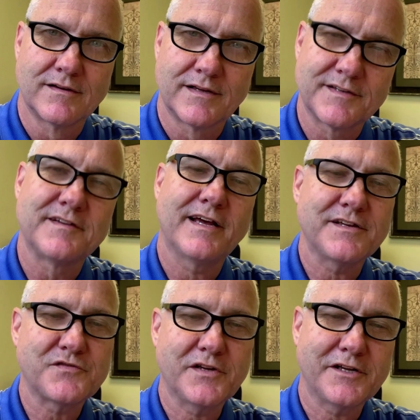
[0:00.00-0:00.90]
In today's
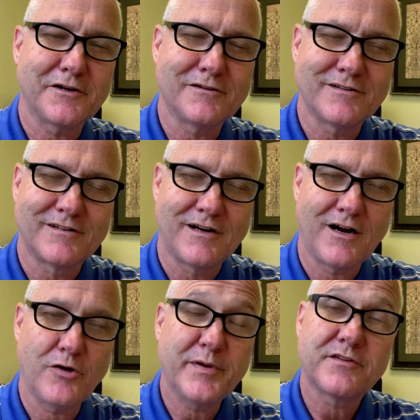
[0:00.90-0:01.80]
video,
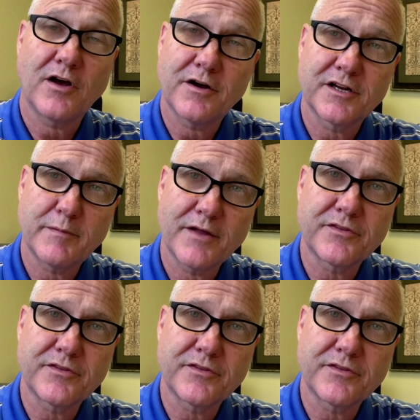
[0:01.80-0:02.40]
I'll be talking about